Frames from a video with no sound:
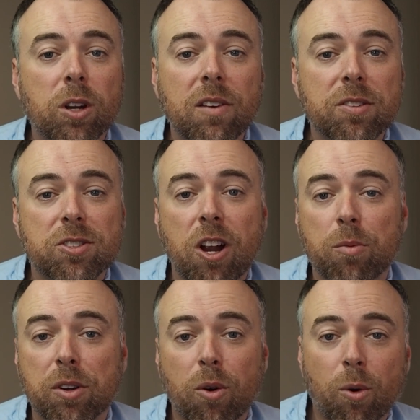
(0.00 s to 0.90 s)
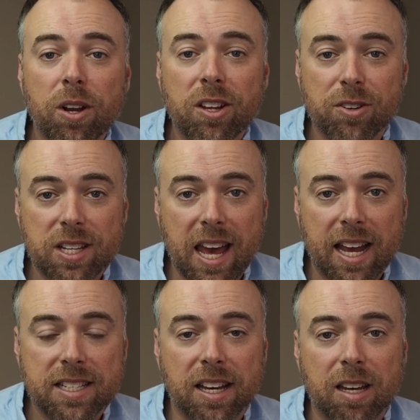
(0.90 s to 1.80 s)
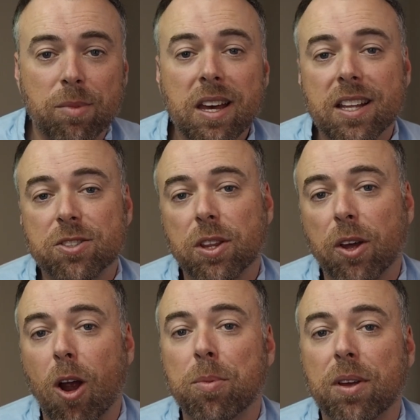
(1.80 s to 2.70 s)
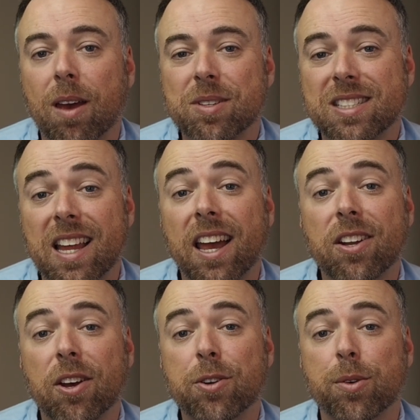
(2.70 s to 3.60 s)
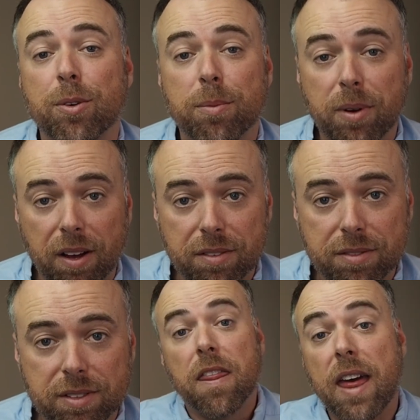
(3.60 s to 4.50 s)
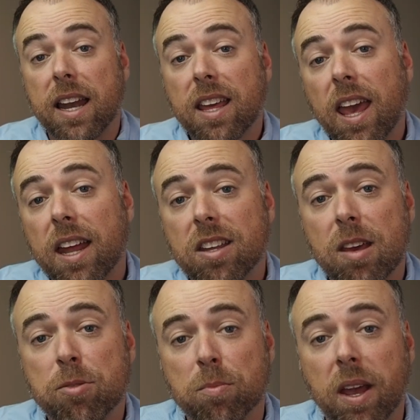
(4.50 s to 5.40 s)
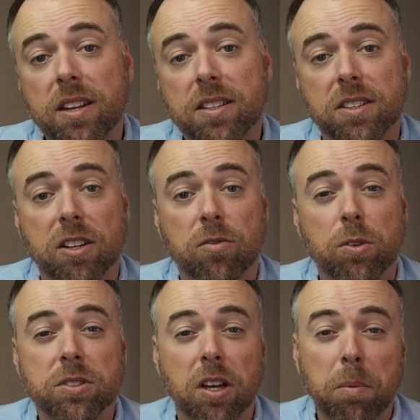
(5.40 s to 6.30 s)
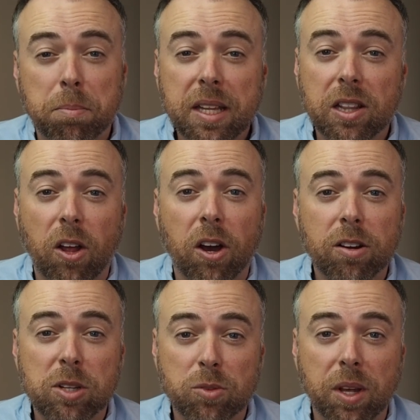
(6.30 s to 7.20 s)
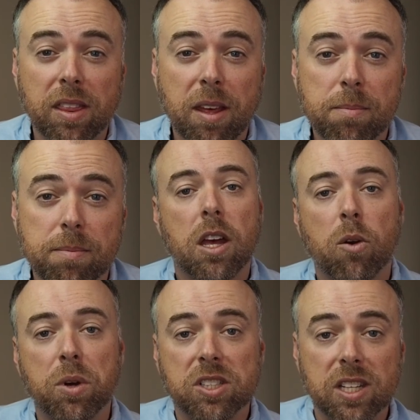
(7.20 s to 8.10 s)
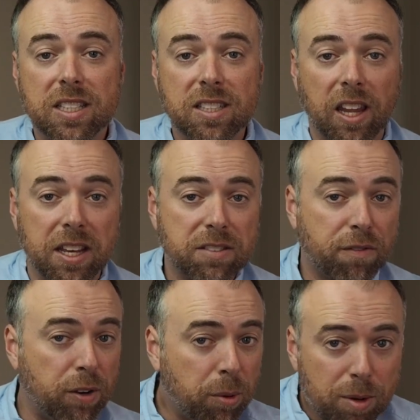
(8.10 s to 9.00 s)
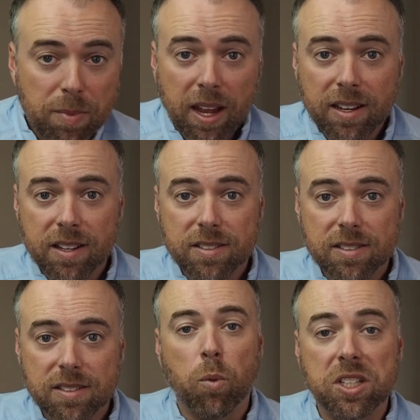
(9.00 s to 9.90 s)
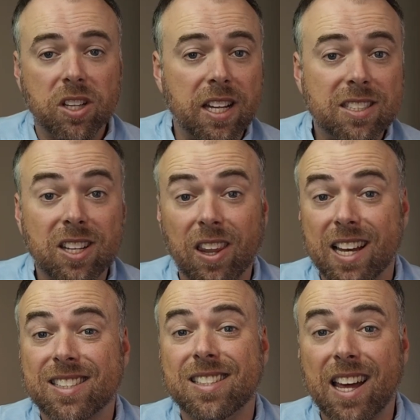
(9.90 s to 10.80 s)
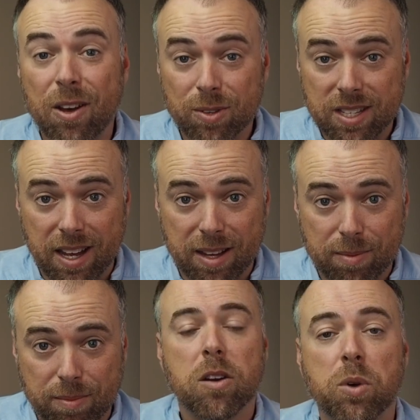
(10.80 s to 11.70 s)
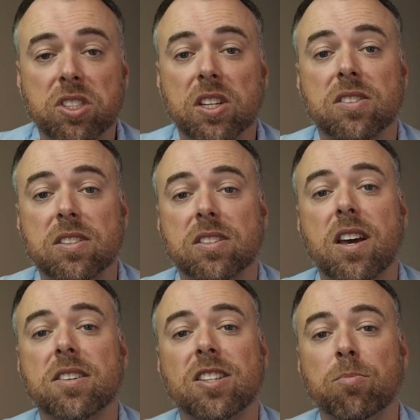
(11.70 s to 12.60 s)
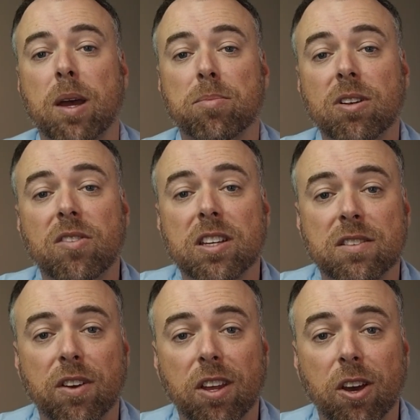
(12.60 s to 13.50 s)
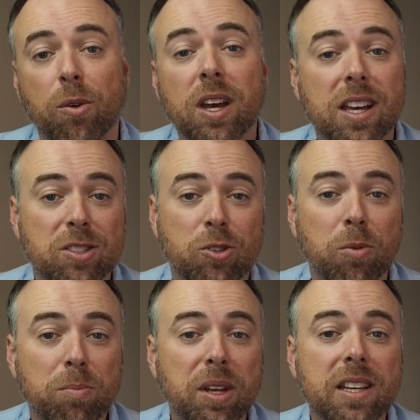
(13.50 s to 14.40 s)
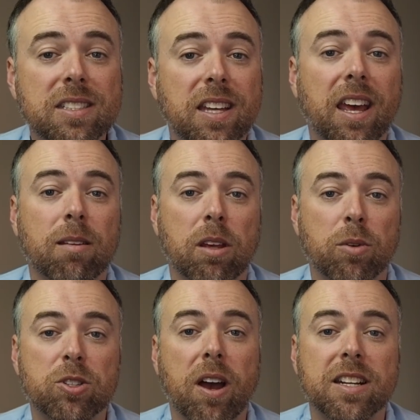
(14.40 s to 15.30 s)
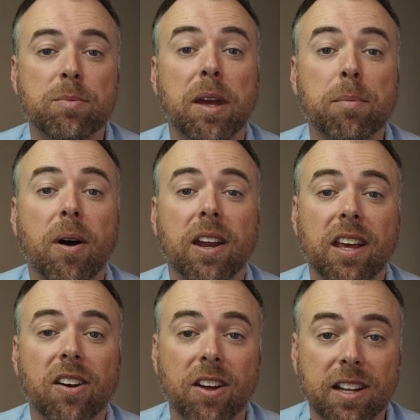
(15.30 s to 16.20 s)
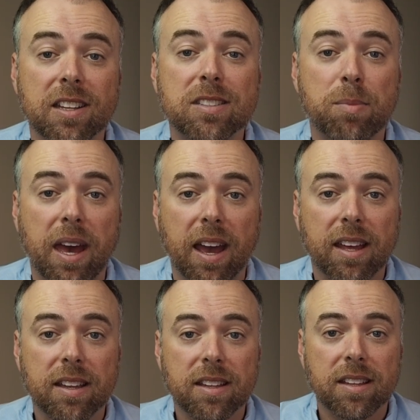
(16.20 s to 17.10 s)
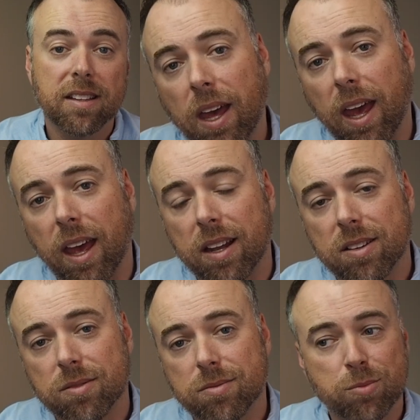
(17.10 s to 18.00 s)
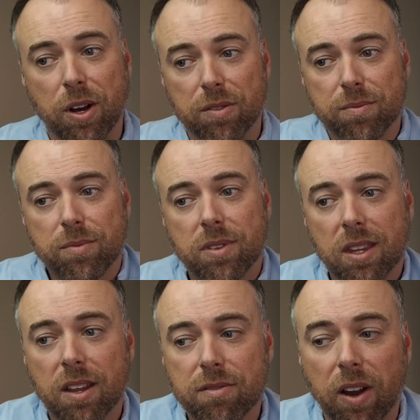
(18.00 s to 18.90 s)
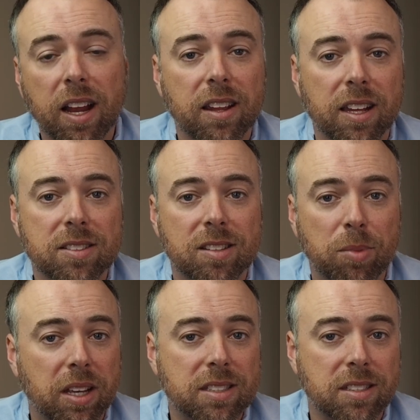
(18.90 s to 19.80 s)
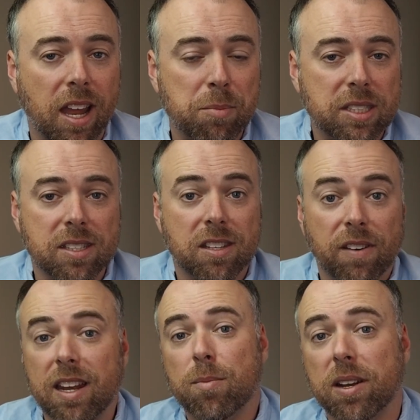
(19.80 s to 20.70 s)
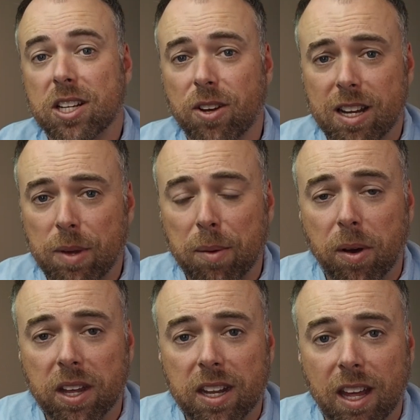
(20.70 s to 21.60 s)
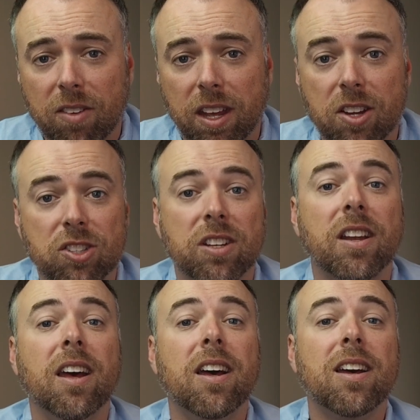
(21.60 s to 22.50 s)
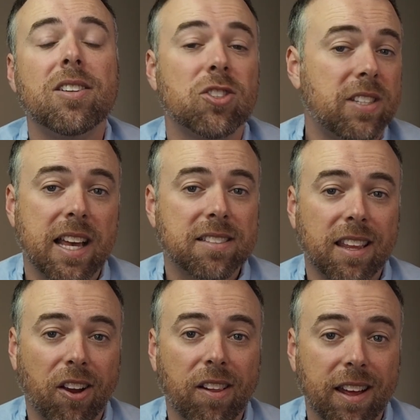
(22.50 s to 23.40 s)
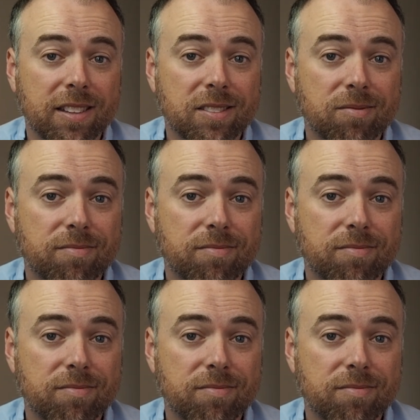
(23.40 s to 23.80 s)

even start recording your tack time until the RPM is 900 or above. That can keep your maintenance intervals a bit longer between them, which leads to less frequent maintenance, which leads to less downtime, which, as discussed in my previous video, is your biggest enemy when trying to make money on a leaseback. And, well, frankly, it's the biggest nemesis of anybody trying to make money in aviation. Just ask the airlines.